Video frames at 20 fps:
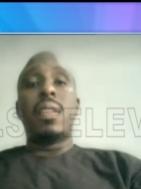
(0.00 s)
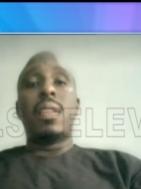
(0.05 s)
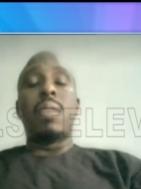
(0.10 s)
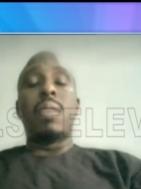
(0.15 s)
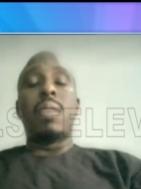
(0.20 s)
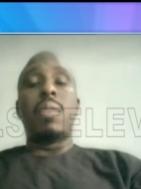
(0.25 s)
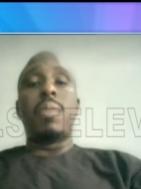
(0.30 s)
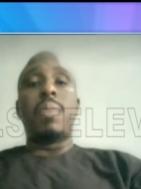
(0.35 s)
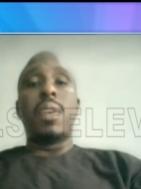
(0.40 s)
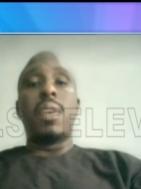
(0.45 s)
that
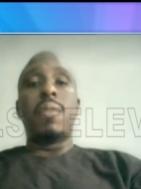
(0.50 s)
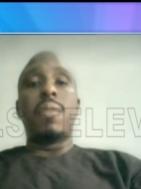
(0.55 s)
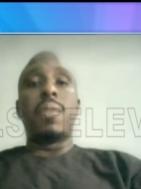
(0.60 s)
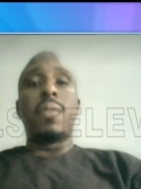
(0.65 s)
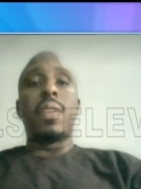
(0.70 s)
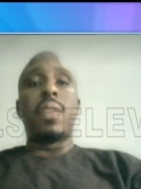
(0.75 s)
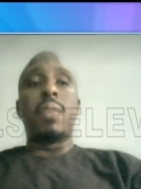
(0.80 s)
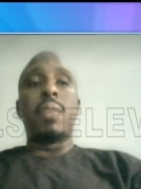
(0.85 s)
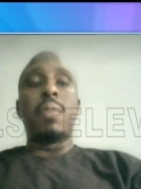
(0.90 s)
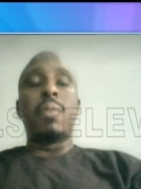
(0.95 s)
we're paying for
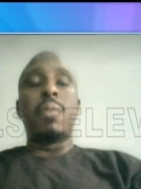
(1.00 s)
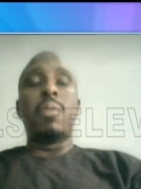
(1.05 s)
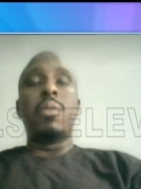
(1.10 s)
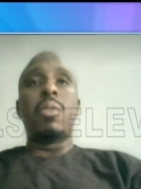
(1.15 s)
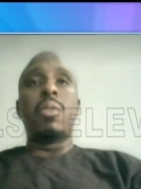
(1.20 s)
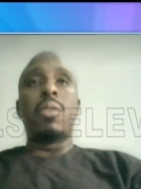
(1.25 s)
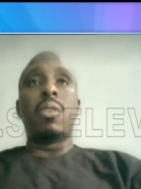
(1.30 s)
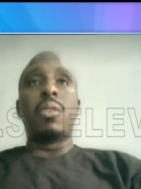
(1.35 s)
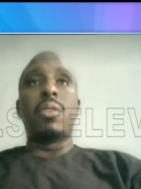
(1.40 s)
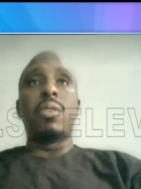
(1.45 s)
that
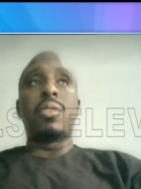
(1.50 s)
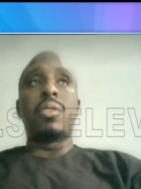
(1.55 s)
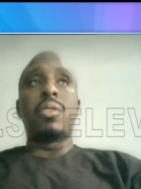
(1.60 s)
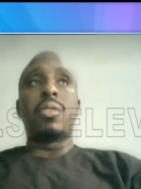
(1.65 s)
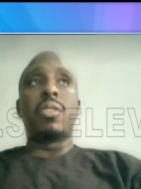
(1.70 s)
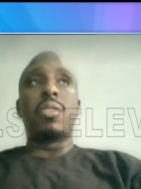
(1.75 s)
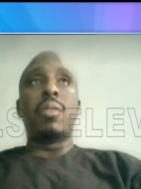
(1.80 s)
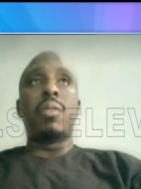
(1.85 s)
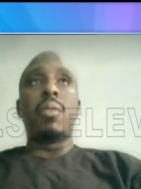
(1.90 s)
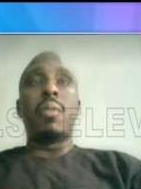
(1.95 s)
will cost us
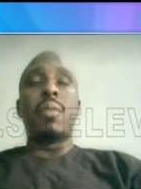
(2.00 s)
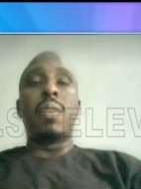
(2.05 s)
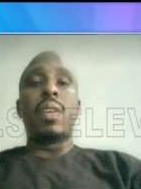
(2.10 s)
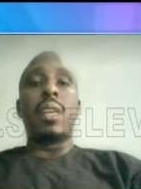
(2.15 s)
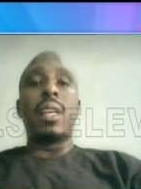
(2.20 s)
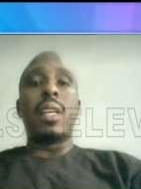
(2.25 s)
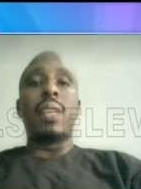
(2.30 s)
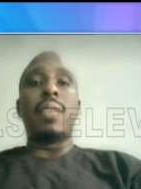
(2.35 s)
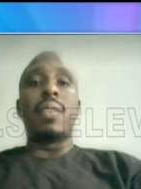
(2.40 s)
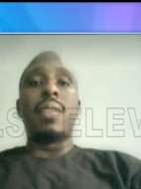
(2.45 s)
maybe about
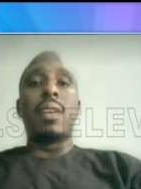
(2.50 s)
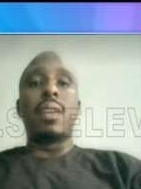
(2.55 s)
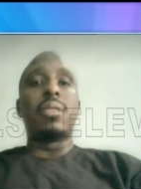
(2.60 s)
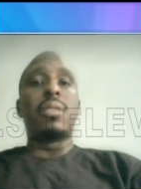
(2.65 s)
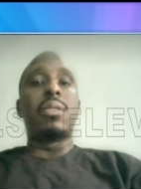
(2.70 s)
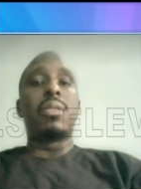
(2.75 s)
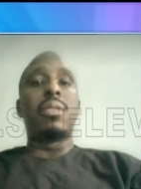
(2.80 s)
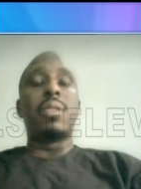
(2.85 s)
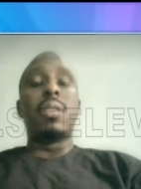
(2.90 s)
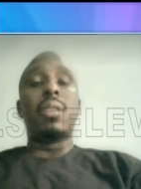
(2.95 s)

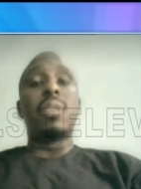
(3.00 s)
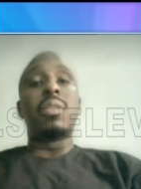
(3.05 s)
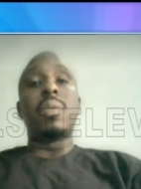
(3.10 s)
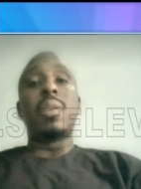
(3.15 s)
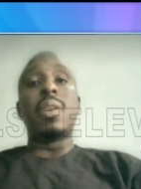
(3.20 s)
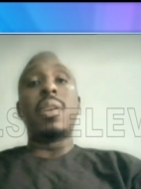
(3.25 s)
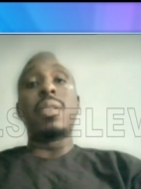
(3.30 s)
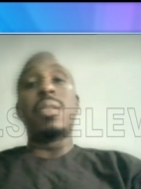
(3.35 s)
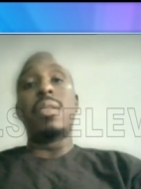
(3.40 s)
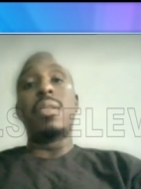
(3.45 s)
$8,000,
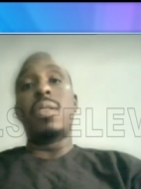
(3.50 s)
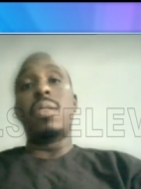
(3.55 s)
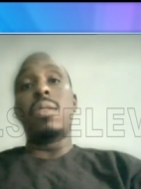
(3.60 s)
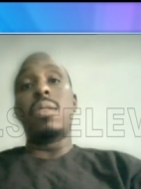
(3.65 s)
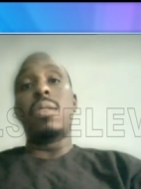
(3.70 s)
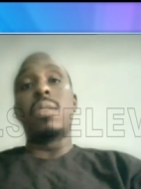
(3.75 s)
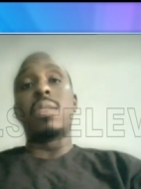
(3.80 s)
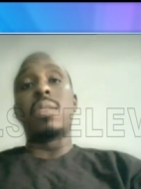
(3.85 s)
whereas in the US